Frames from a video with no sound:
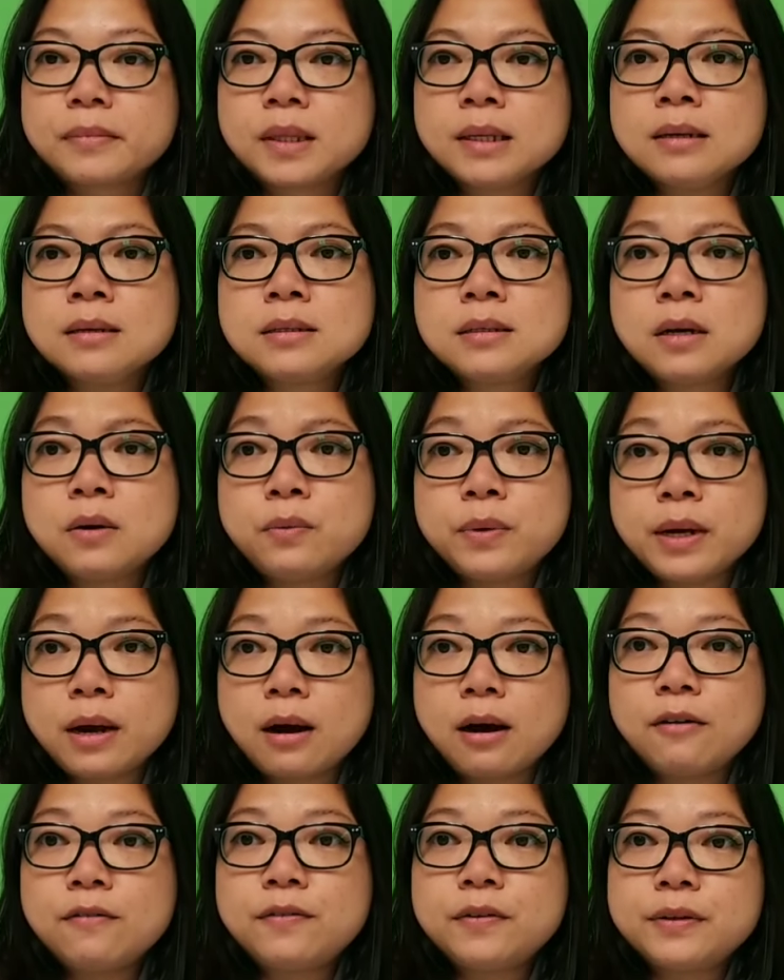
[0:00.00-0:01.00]
so we
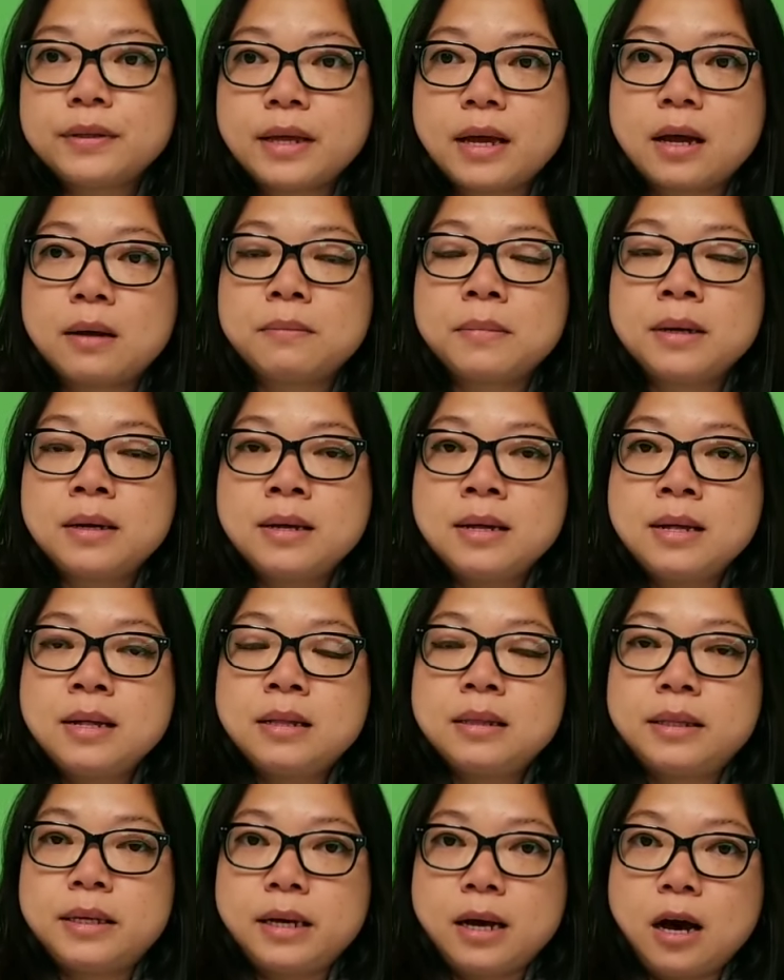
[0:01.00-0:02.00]
offer them
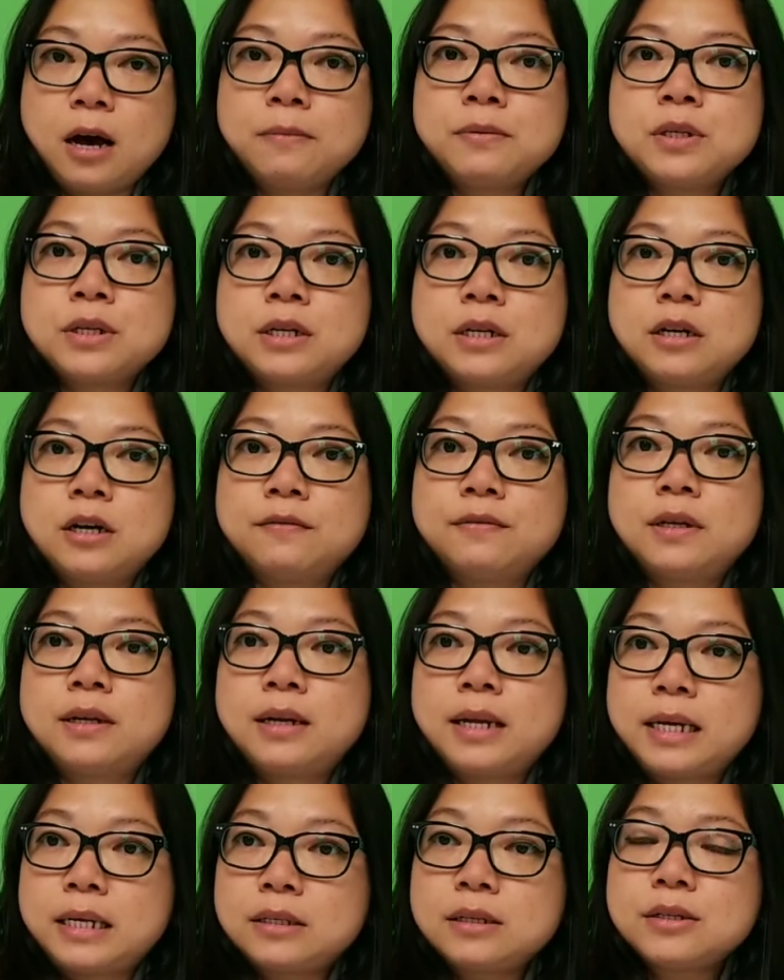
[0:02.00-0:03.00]
the option of the
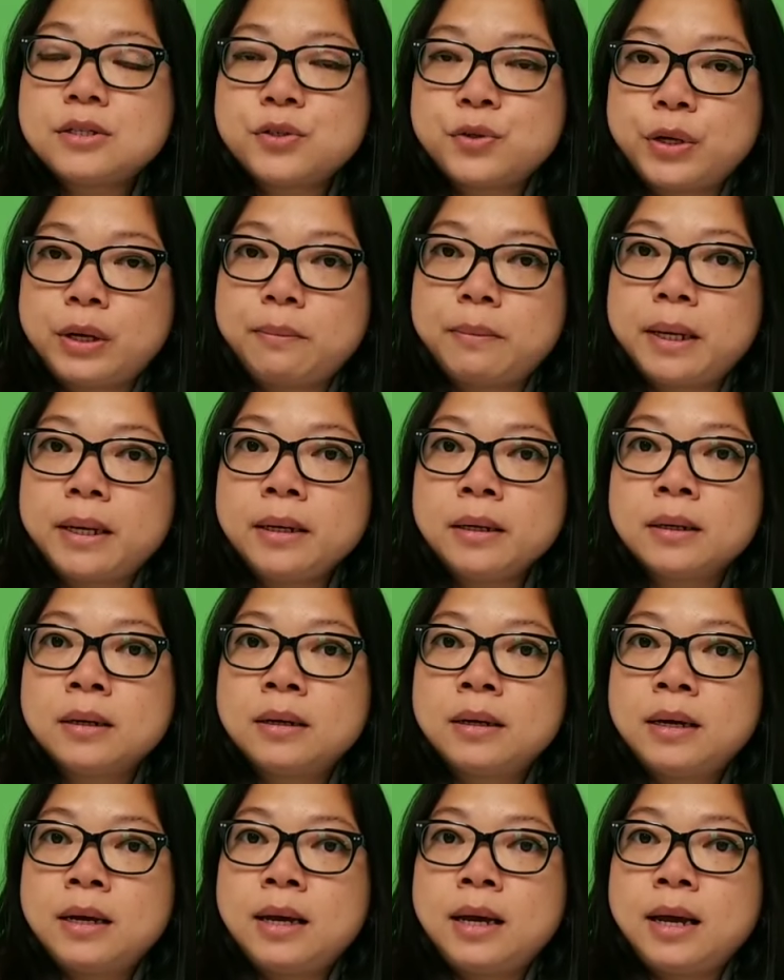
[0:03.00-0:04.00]
laser treatment
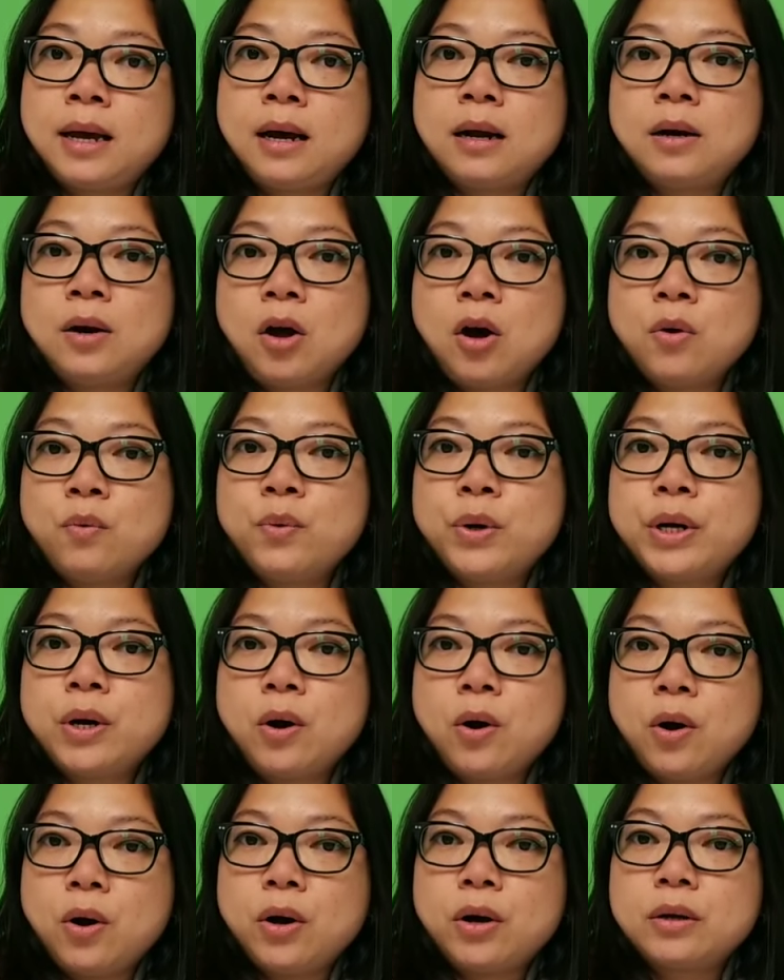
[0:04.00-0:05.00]
along with
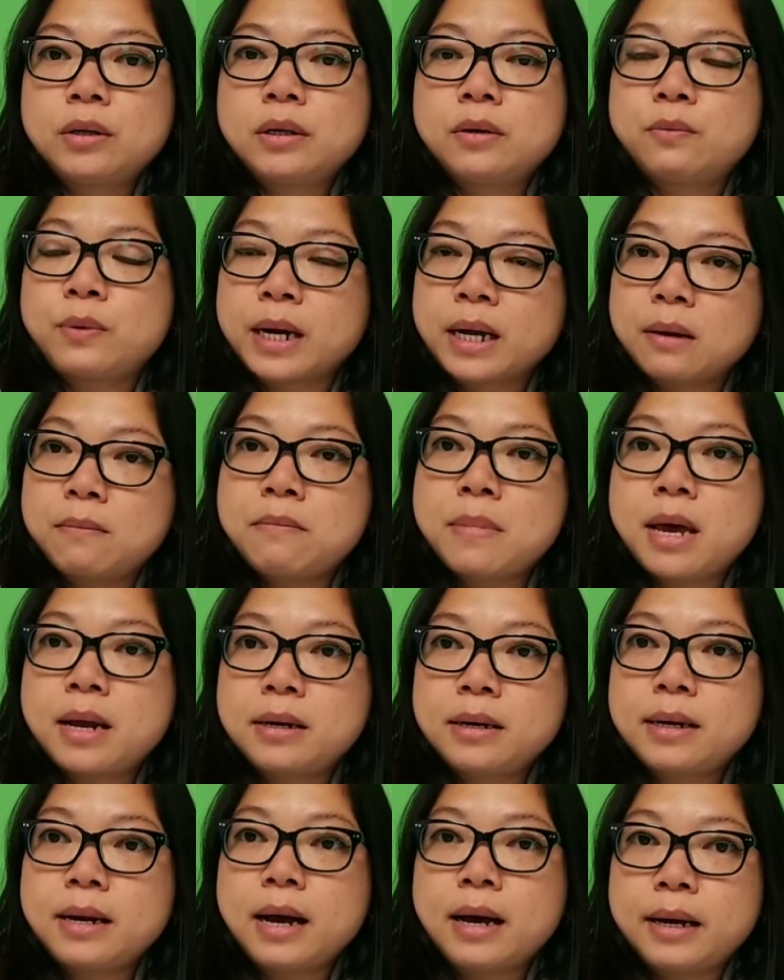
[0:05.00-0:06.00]
all the
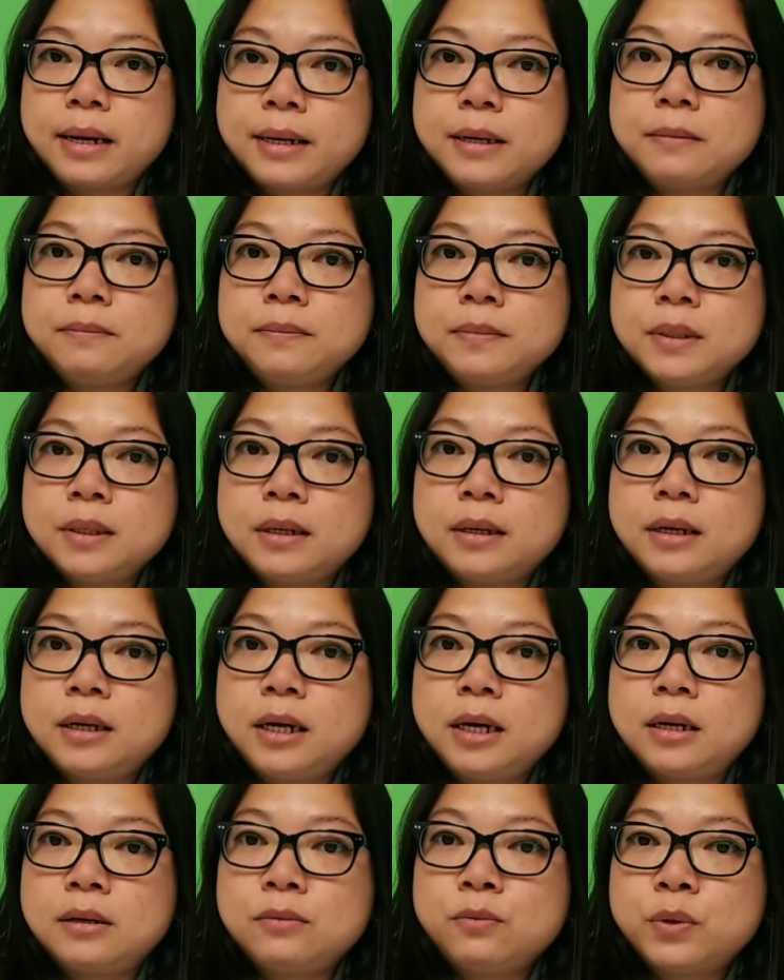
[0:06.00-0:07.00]
recommended item uh,
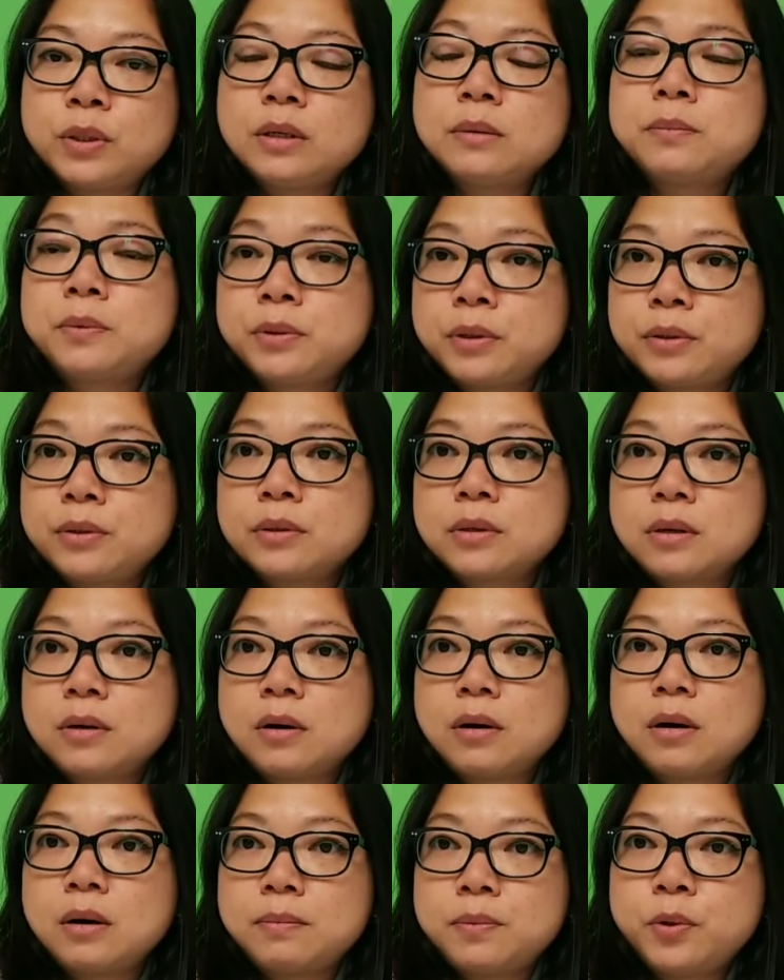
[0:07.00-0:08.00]
and with a
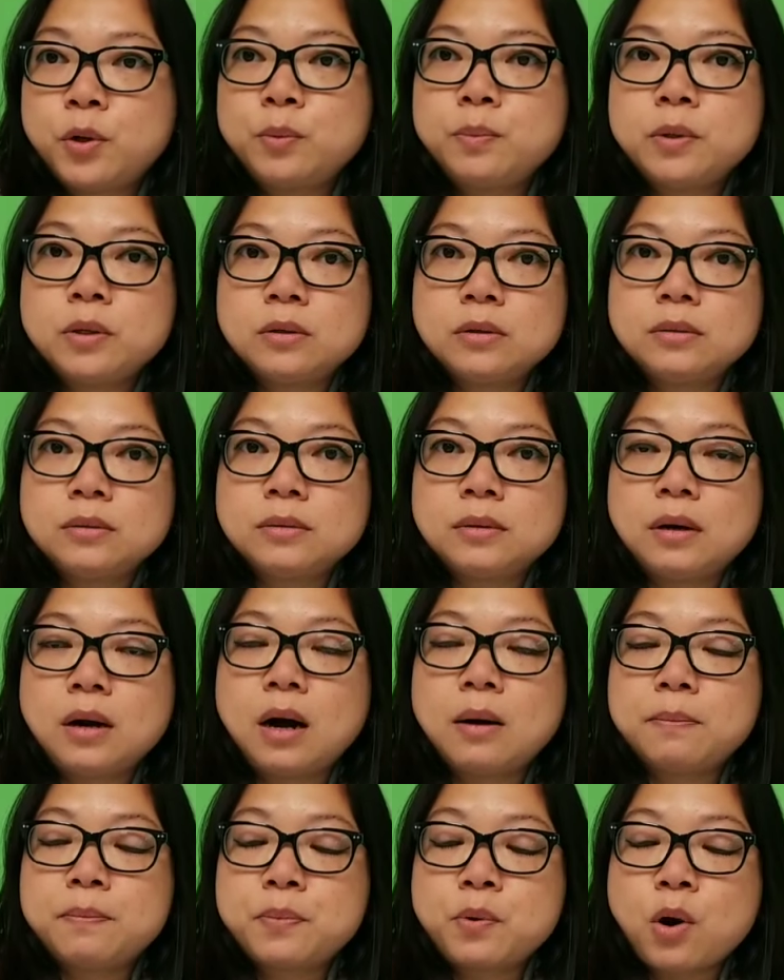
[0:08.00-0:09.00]
protocol a proper,
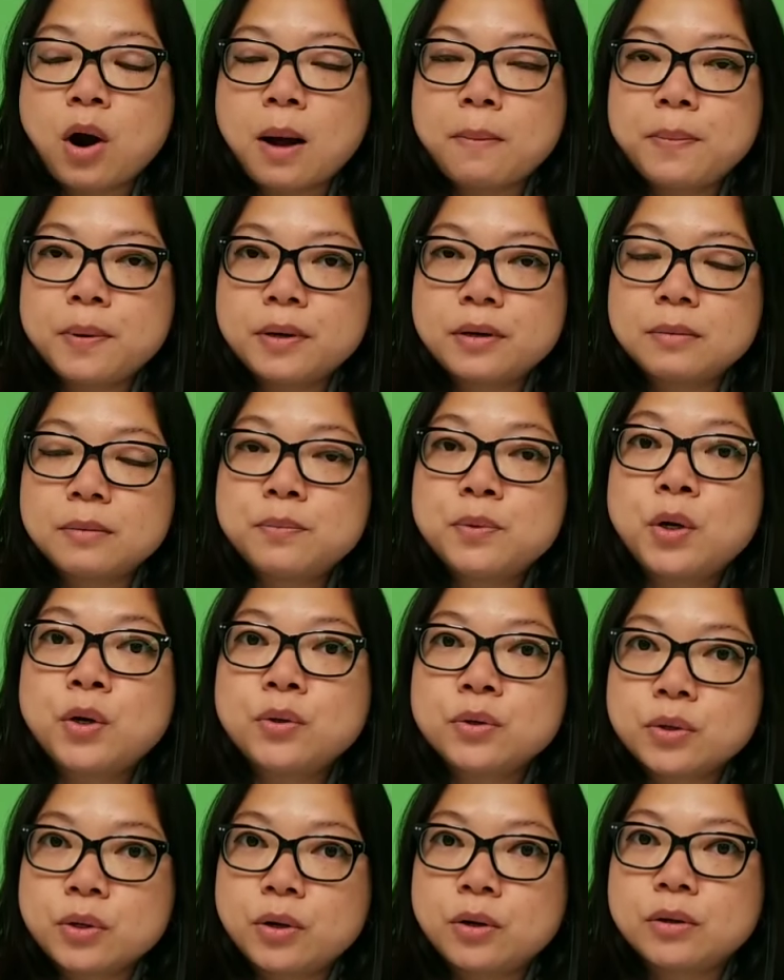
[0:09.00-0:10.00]
a proper
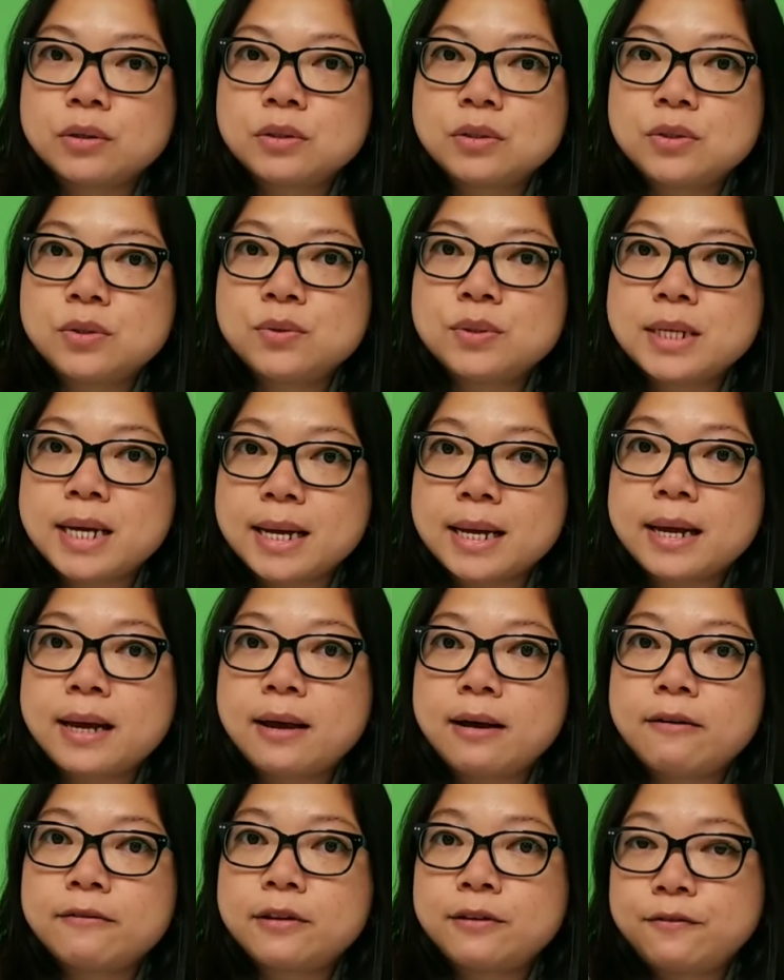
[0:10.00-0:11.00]
protocol to take
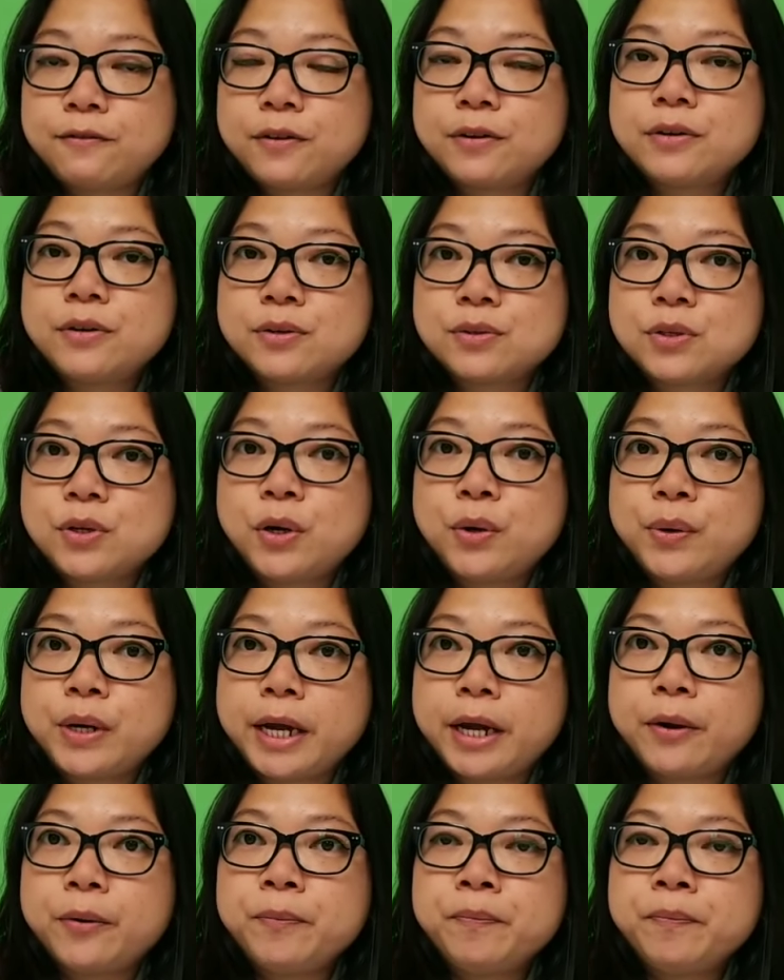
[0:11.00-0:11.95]
care of the fungal toenail